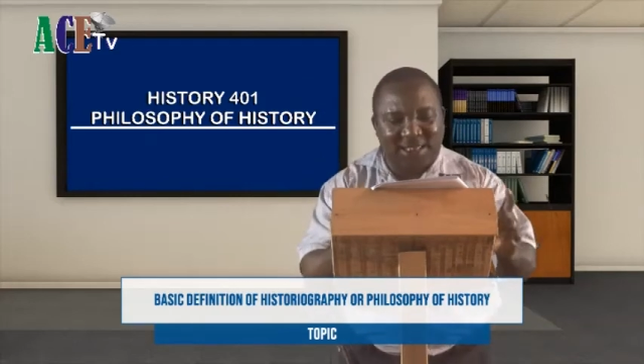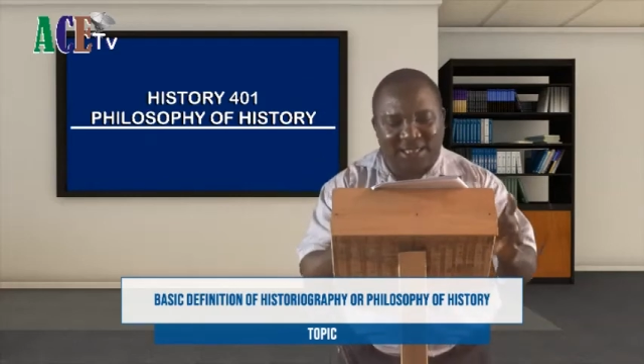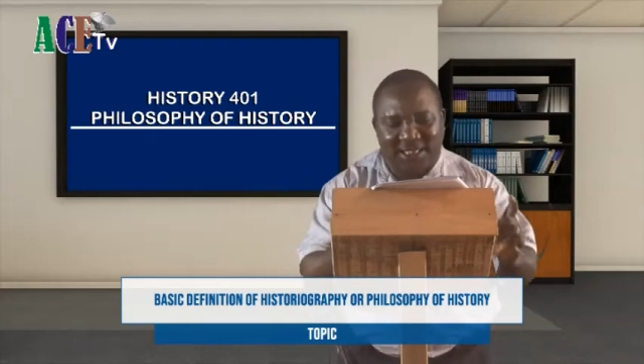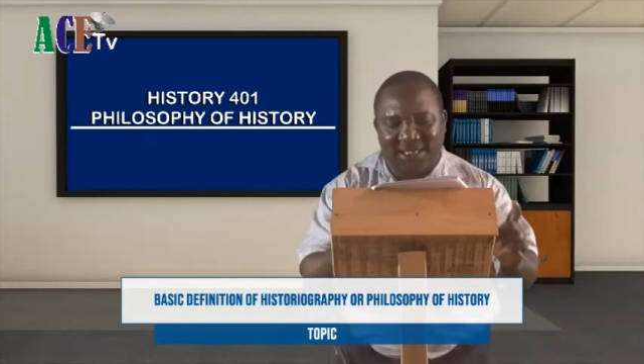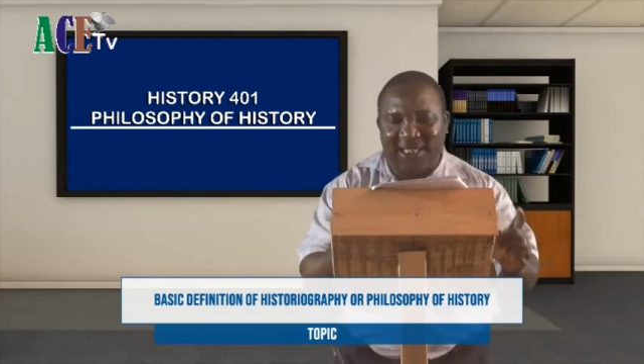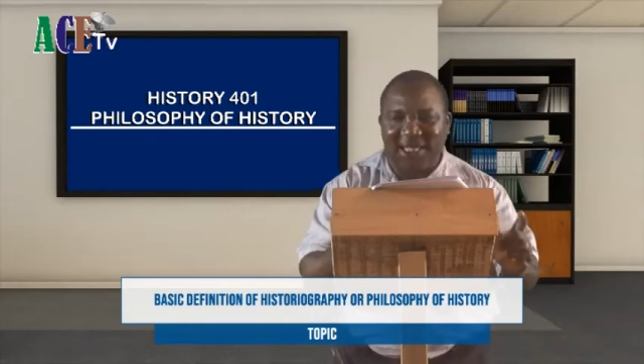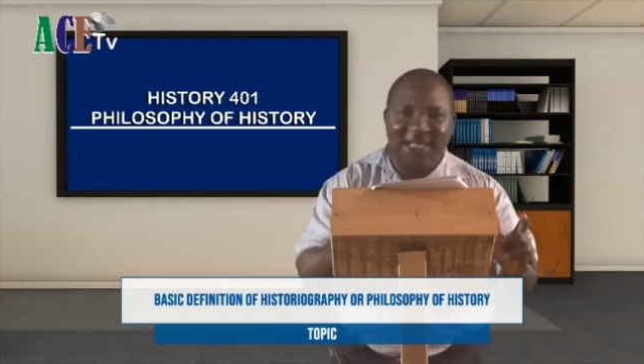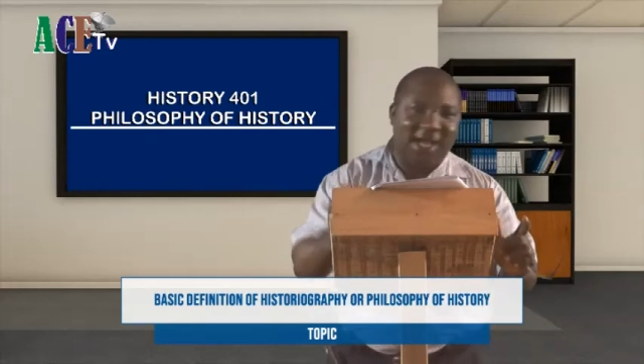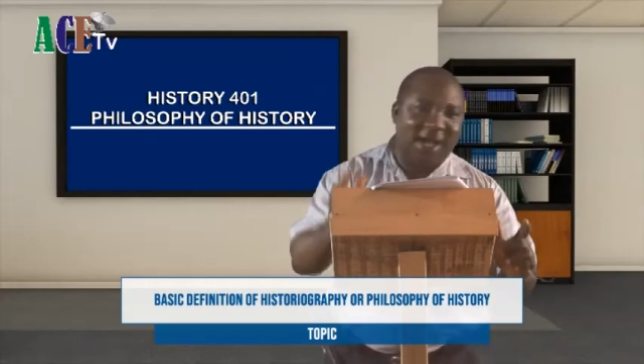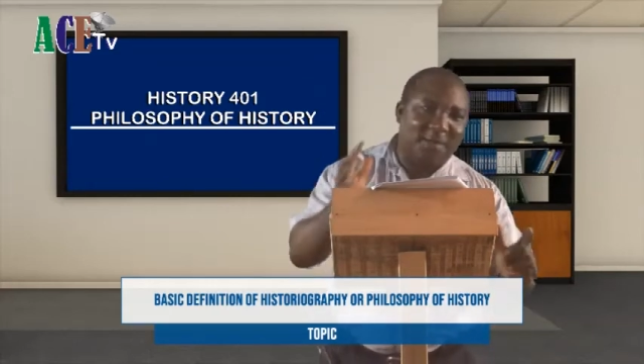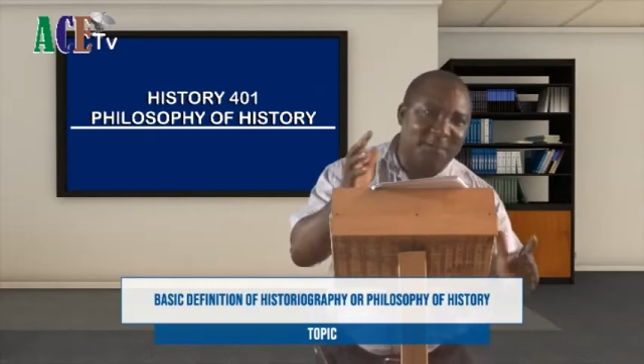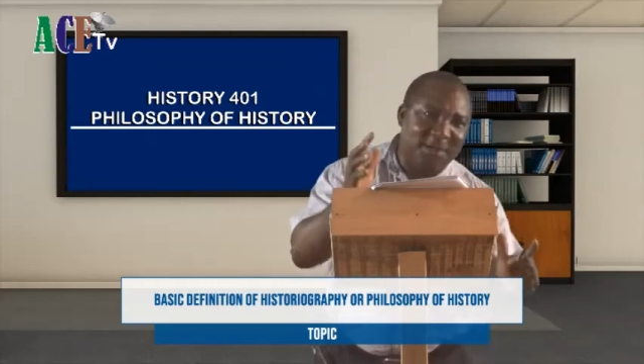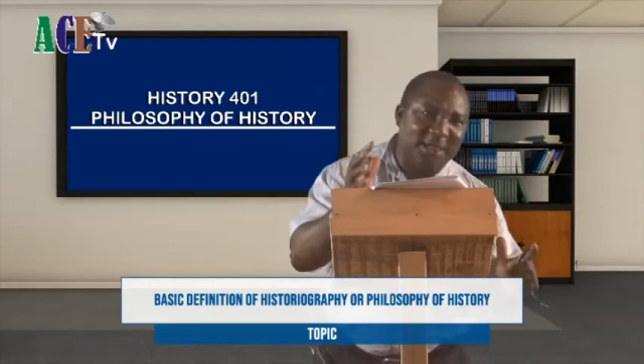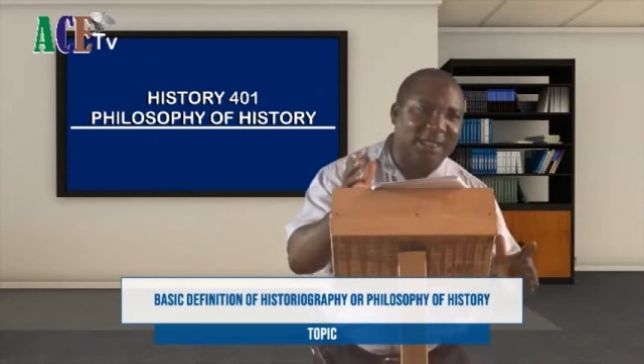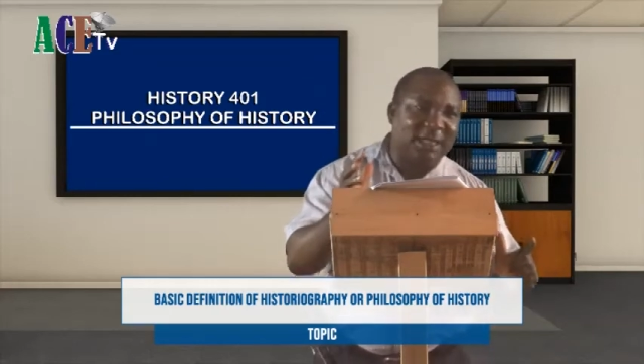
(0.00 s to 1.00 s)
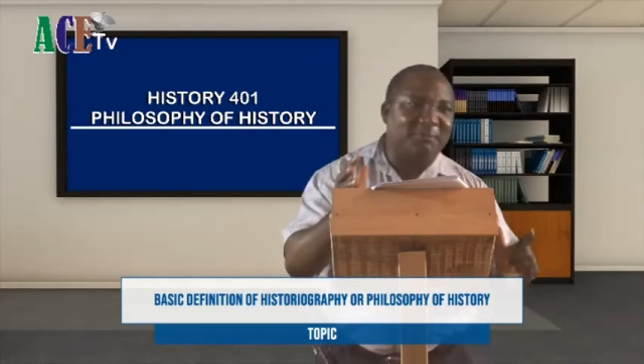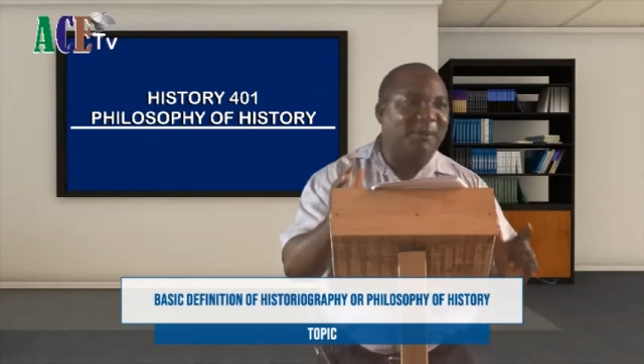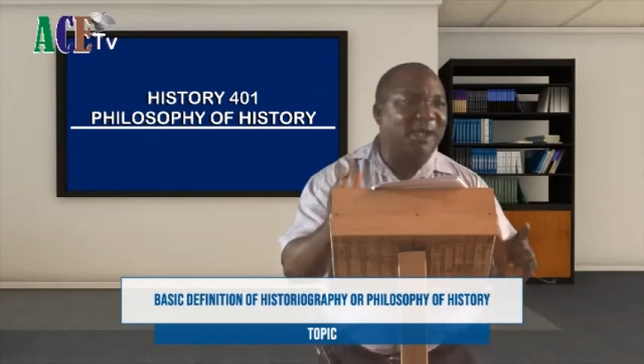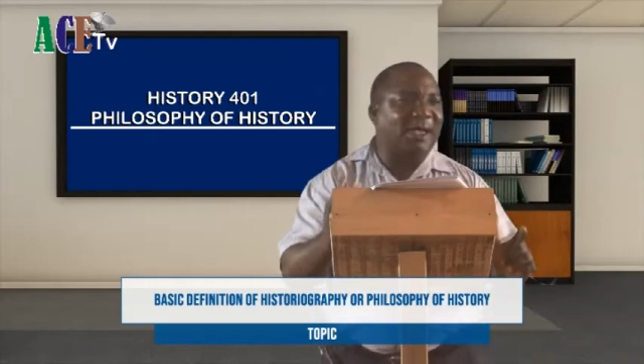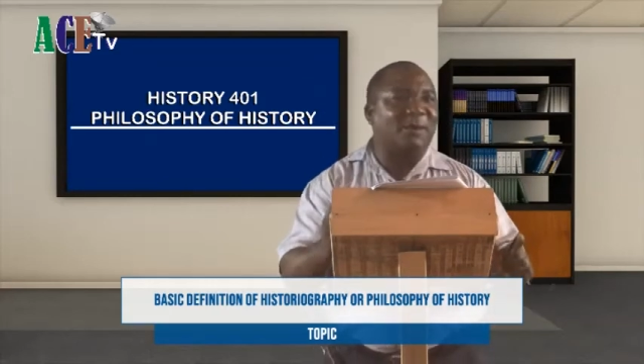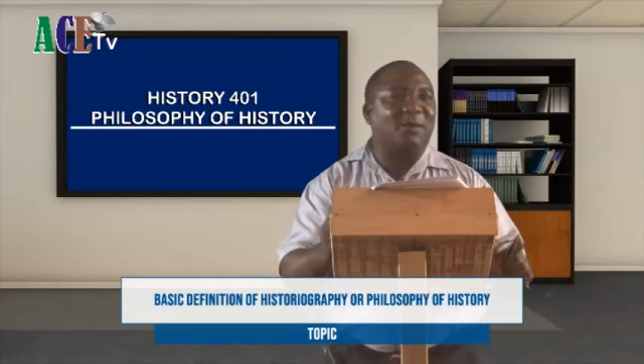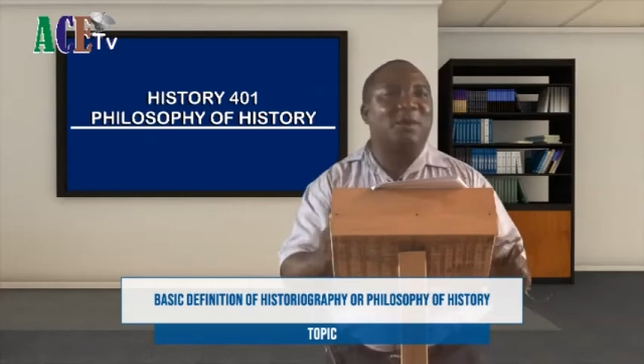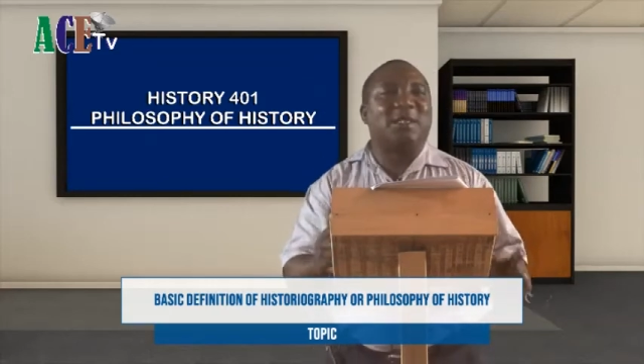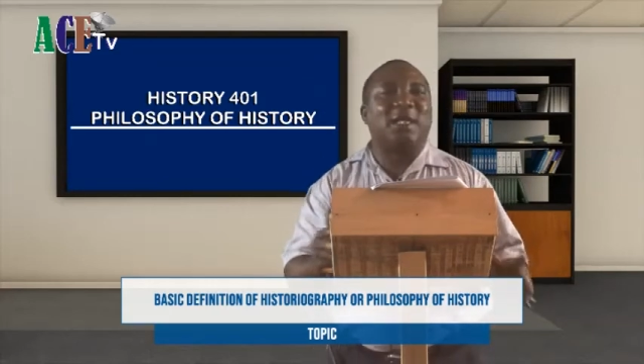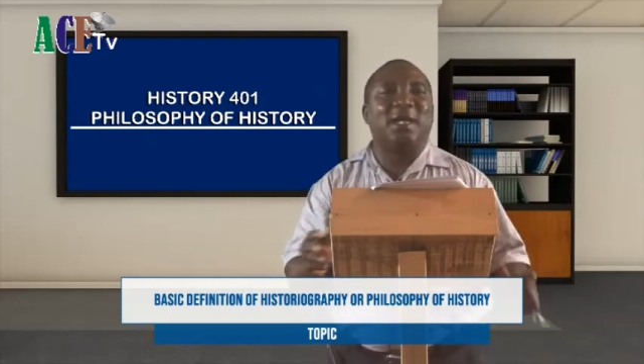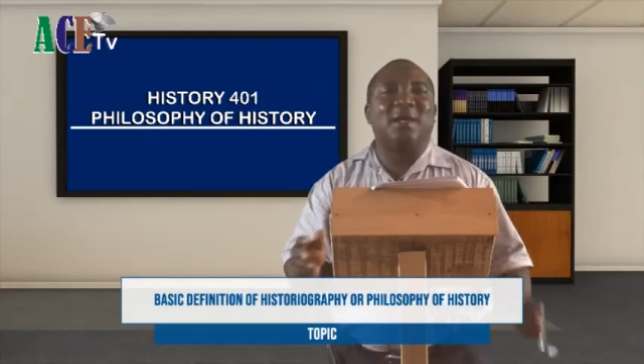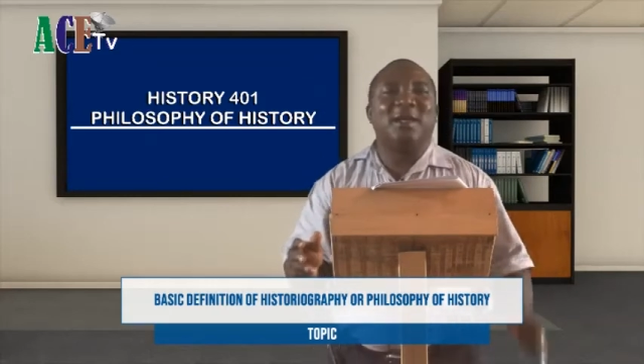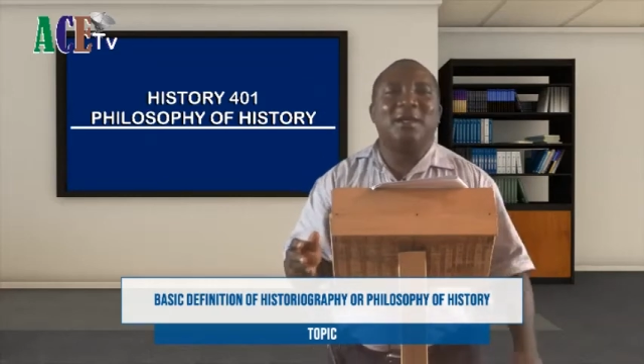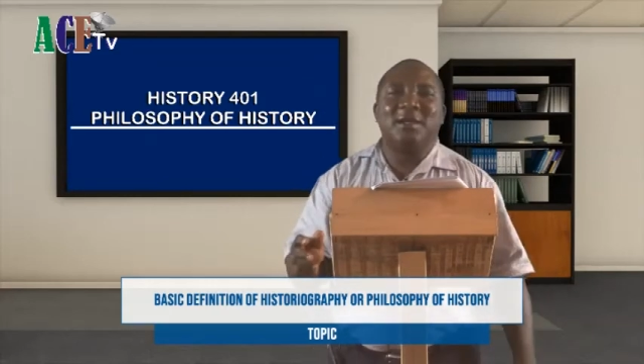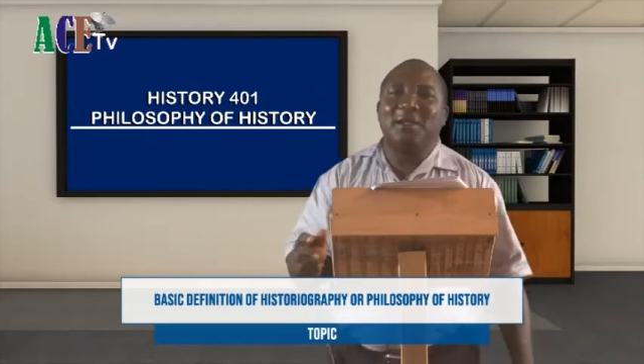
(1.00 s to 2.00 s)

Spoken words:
thing, I bring it back, and we say,